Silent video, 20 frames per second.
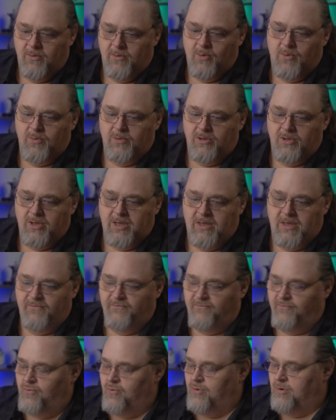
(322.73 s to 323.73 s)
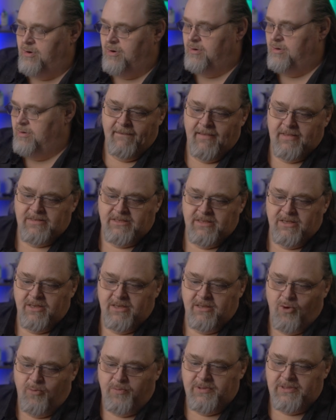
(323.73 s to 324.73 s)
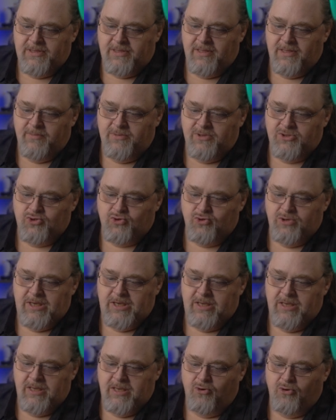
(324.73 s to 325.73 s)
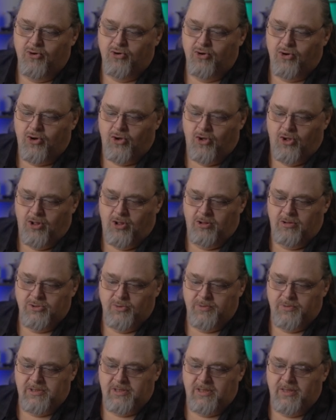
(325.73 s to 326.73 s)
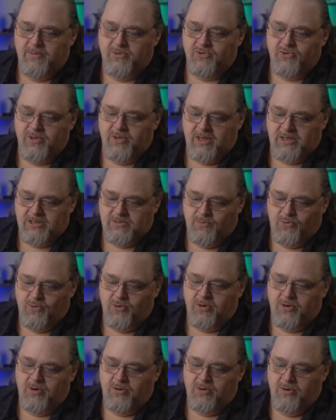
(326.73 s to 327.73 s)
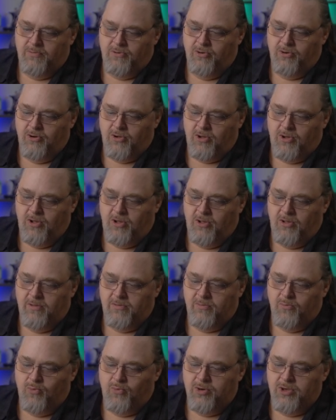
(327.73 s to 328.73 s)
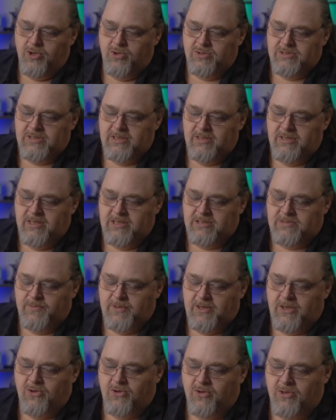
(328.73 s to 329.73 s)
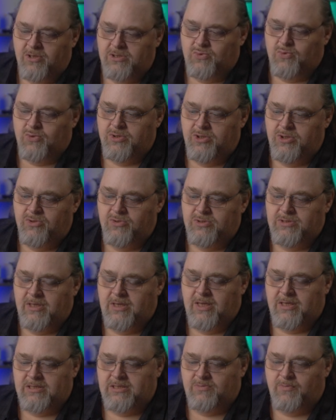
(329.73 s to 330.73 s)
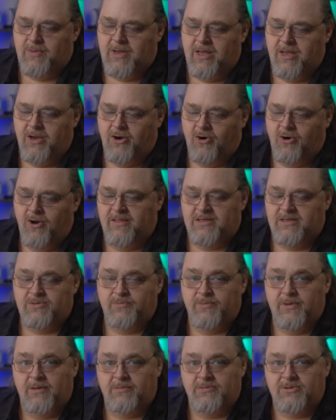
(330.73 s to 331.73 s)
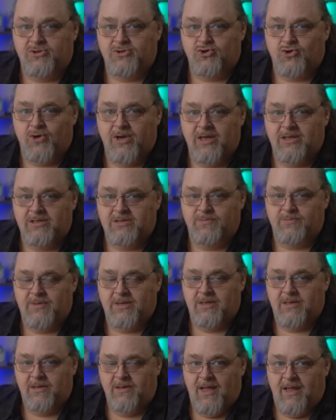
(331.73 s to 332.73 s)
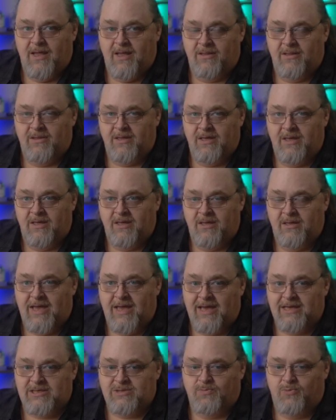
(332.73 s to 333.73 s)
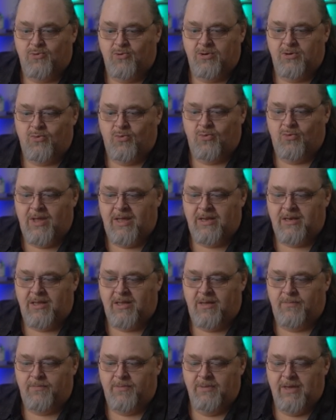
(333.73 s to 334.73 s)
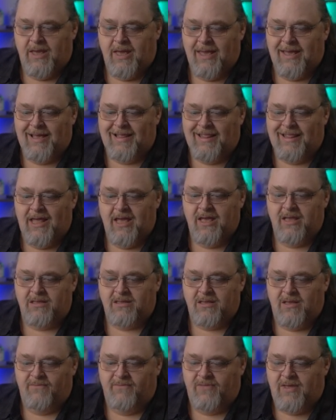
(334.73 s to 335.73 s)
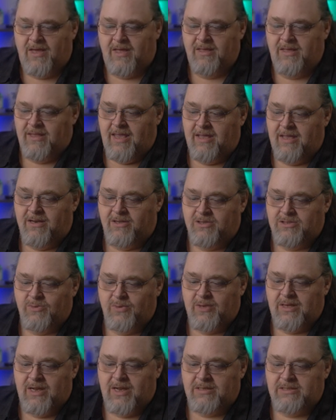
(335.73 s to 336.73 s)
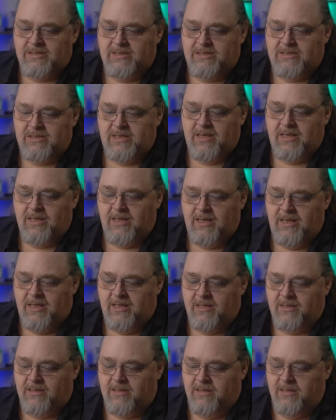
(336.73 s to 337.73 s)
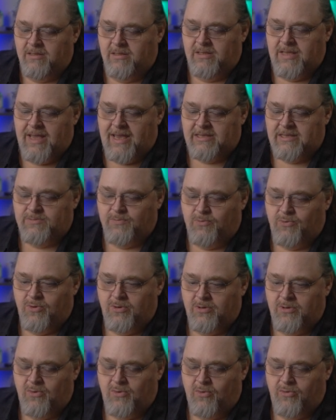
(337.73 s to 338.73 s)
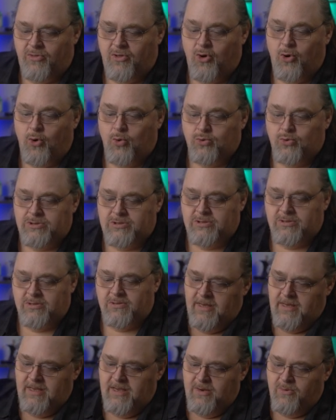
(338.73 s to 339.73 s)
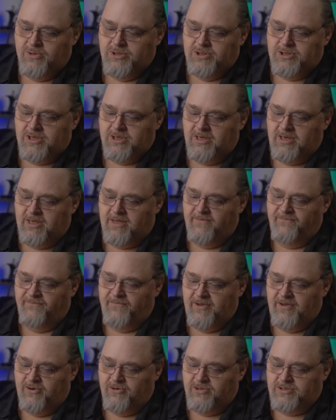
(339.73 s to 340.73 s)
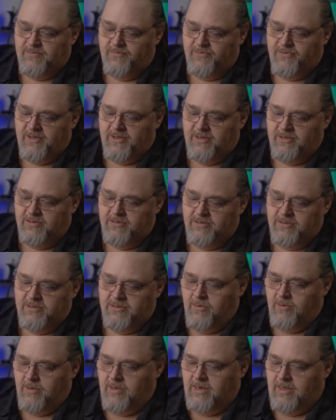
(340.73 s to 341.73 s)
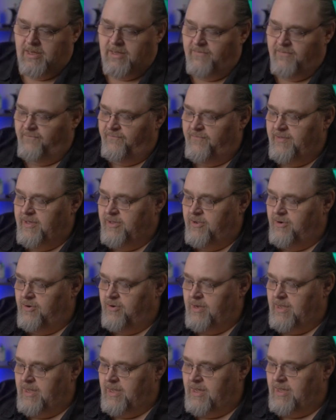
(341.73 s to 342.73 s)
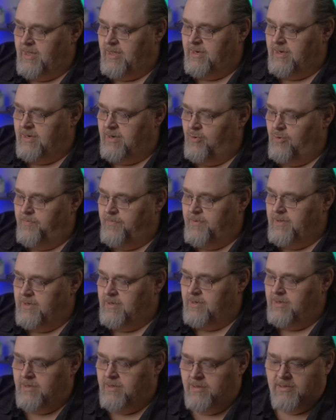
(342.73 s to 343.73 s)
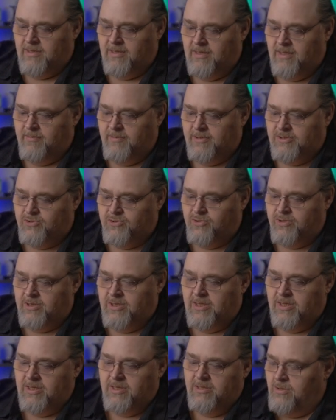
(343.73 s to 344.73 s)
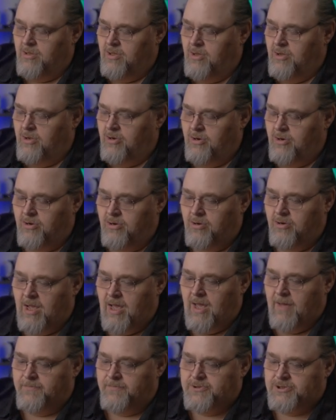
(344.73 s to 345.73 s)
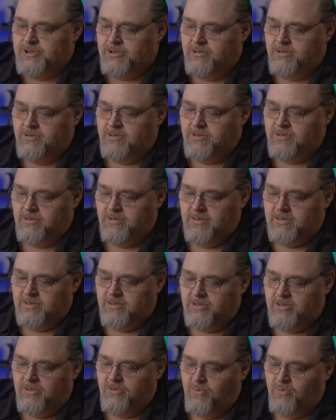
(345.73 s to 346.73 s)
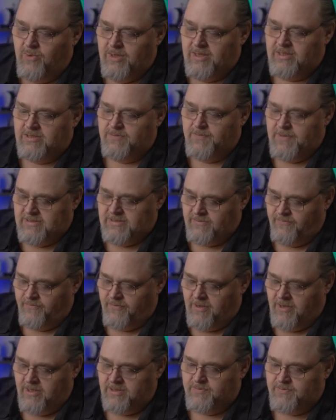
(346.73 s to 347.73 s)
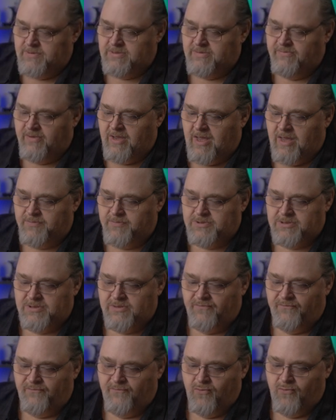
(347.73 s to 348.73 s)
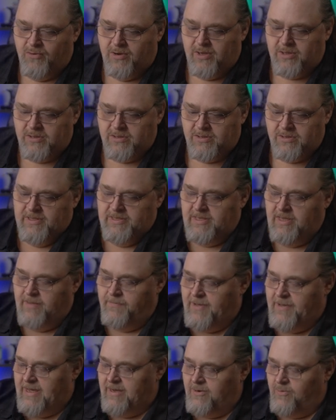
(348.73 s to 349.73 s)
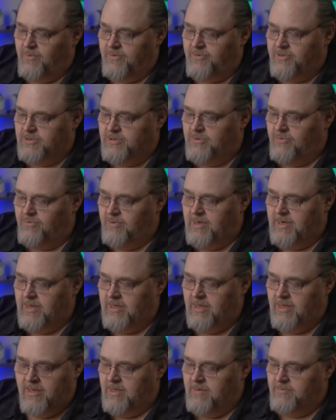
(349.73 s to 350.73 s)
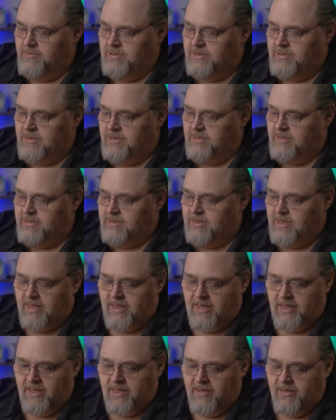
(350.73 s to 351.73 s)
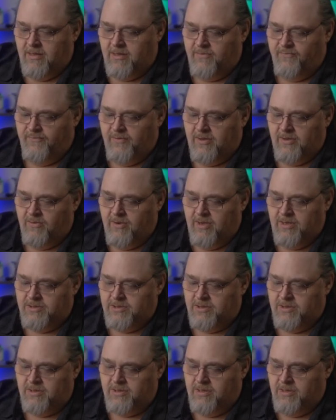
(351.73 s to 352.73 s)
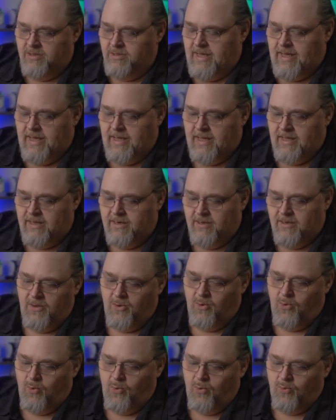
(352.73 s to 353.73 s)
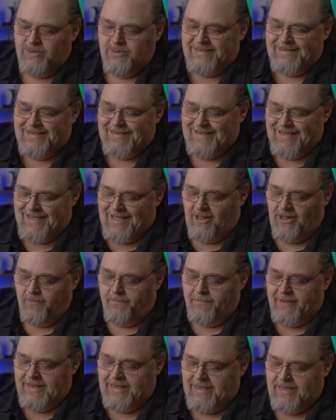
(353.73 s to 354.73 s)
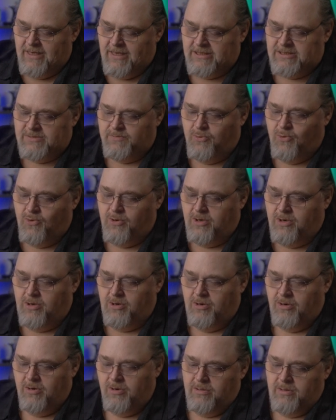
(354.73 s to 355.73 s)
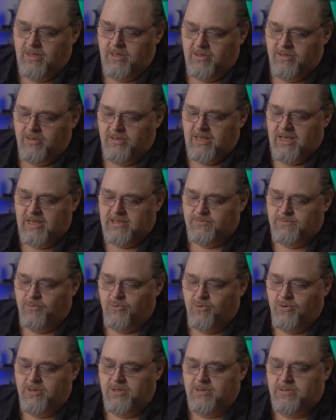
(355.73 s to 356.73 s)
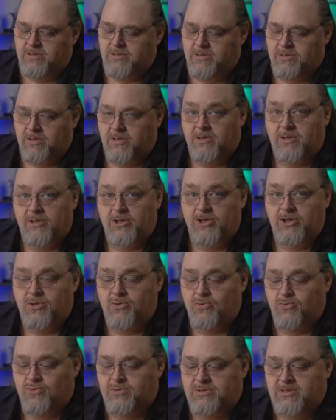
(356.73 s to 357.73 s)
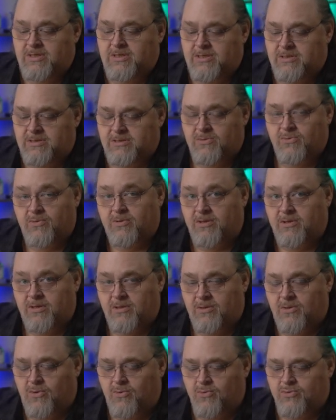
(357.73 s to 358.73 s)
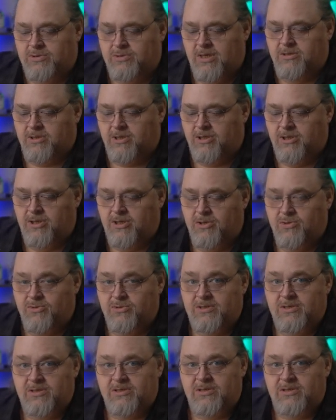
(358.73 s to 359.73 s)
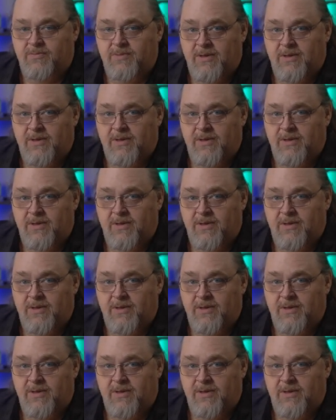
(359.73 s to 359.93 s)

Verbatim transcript: what we're looking for is the OpenTelemetry protocol, OpenTelemetry exporter protocol. And we're using this because we're using Aspire, this will be able to transmit and the dashboard will end up being a client of that data. So we can actually see it in the dashboard or the host. And here we're just going to configure some things. We're going to configure an open telemetry logger options. This is so that we can specify specific options for it. See a pattern with this already. And I'm just going to say configuration add OTLP exporter. Now the dashboard is going to use this, or the host is going to use this to